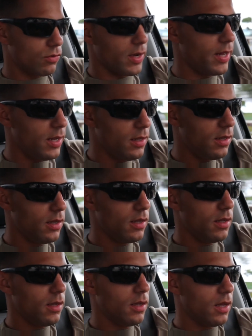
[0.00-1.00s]
writing
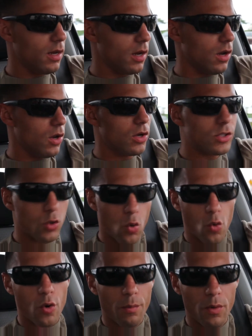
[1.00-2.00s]
and it looks
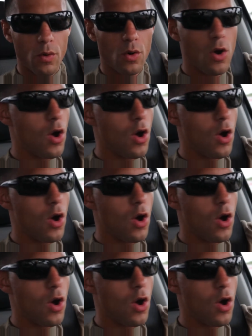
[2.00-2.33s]
horrible,